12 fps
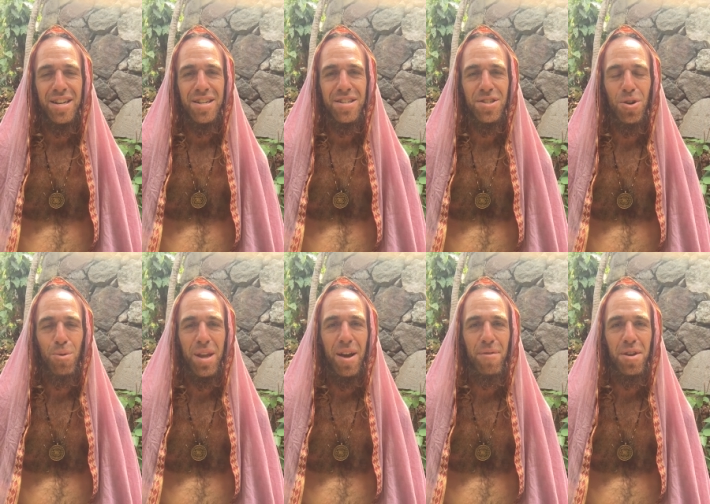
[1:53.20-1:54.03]
So
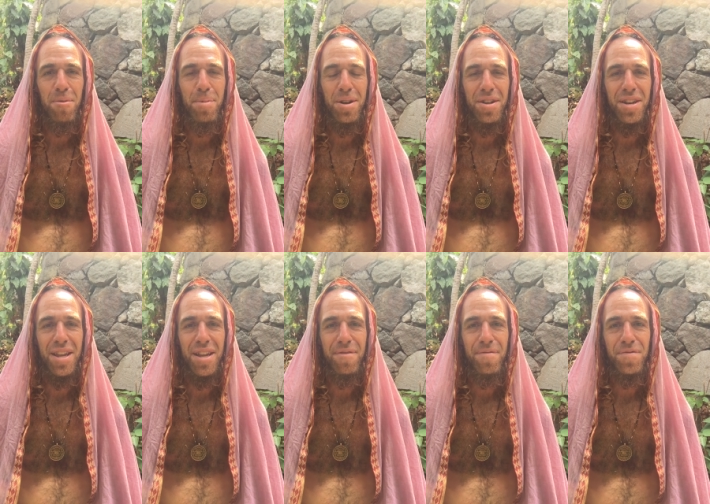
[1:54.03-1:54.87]
we have the
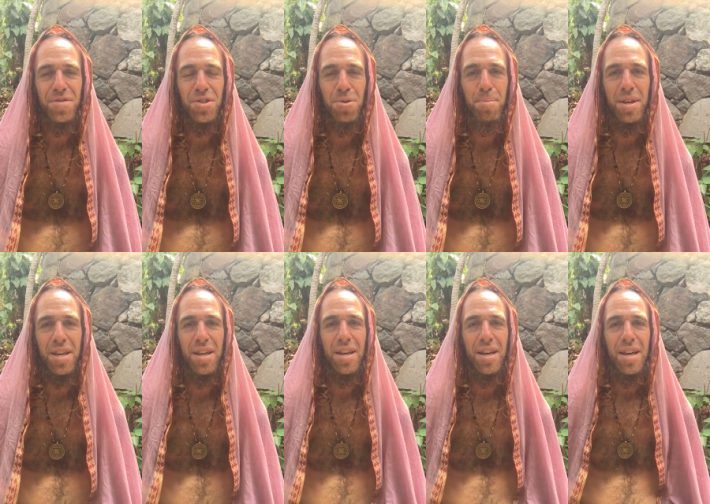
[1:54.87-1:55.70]
ability to
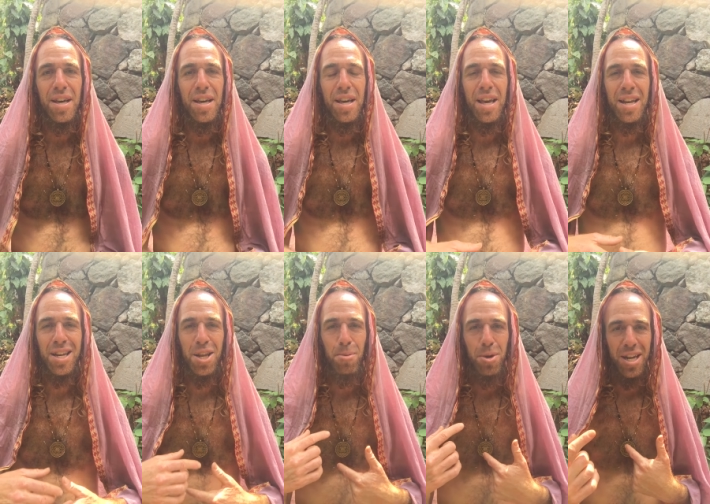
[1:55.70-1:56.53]
be in
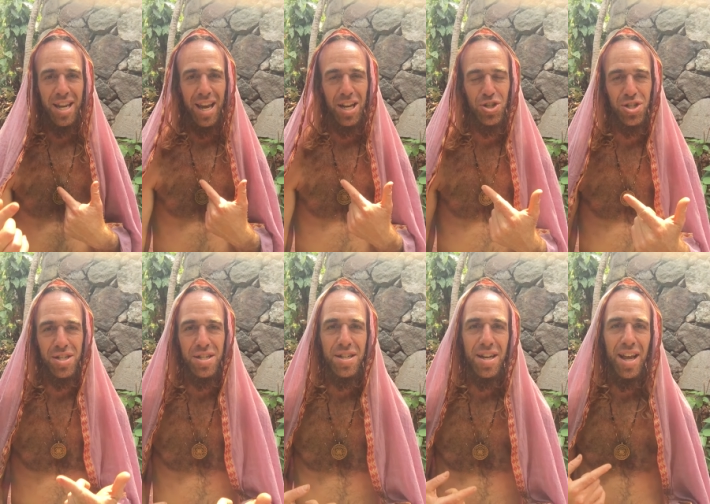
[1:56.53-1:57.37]

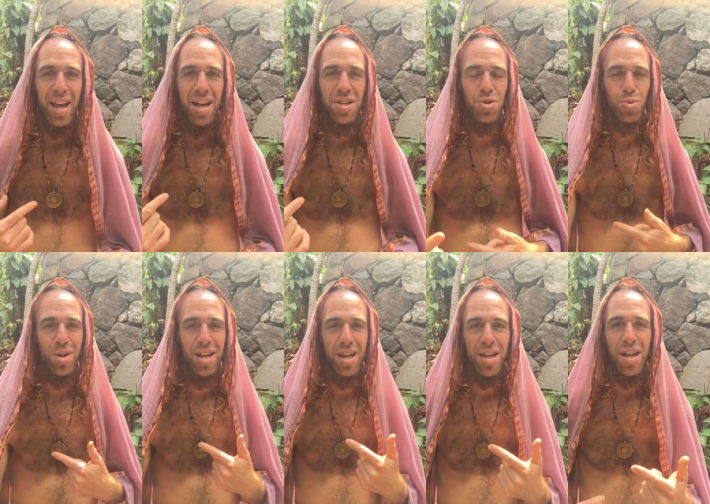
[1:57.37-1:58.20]
communication as
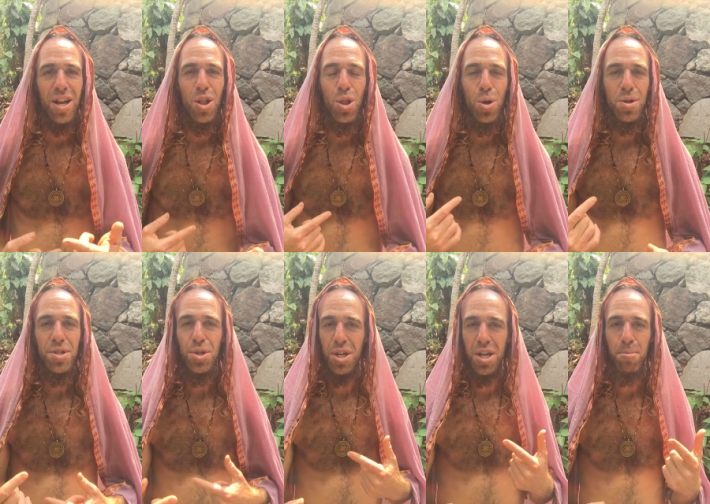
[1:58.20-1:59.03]
we learn
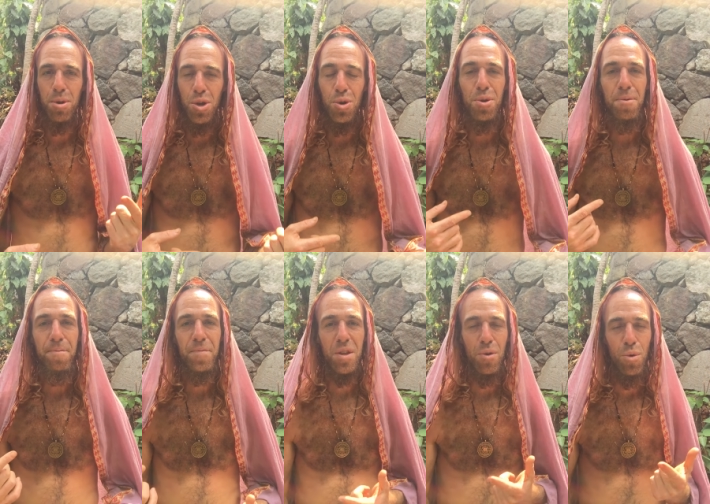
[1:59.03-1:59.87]
to commune
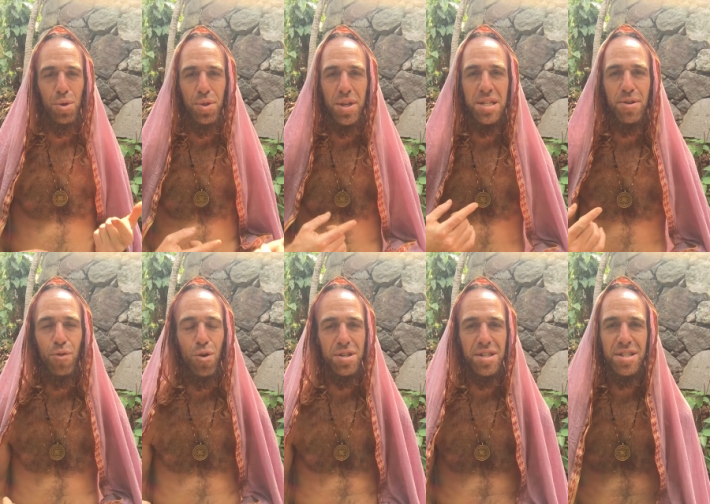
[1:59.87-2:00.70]
with these
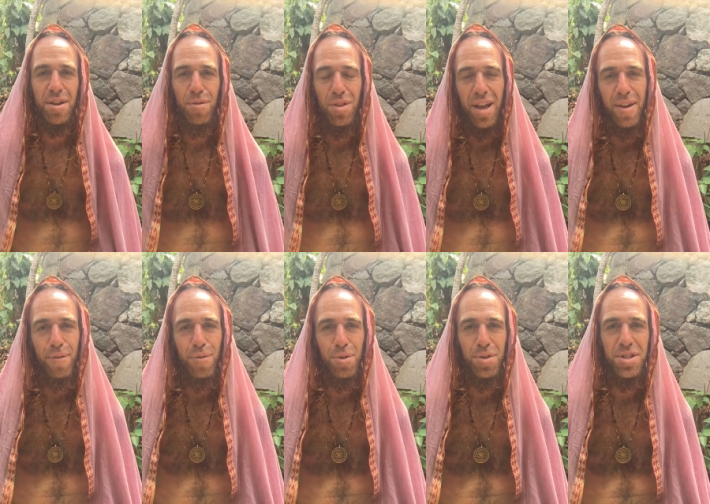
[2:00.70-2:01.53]
forces of
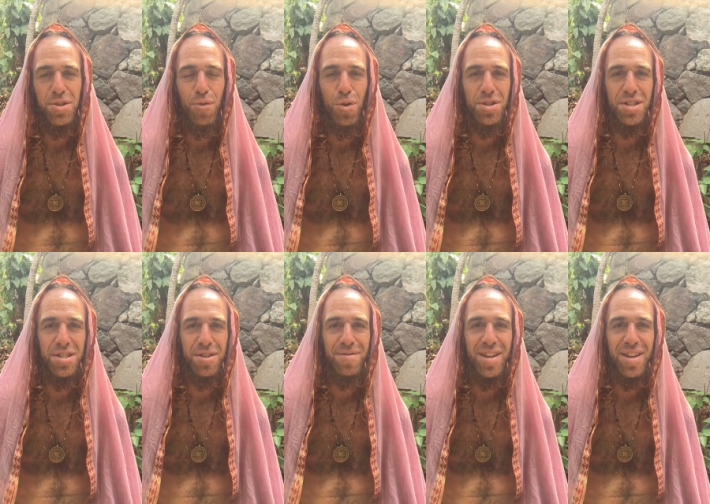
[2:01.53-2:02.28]
life, with these forces of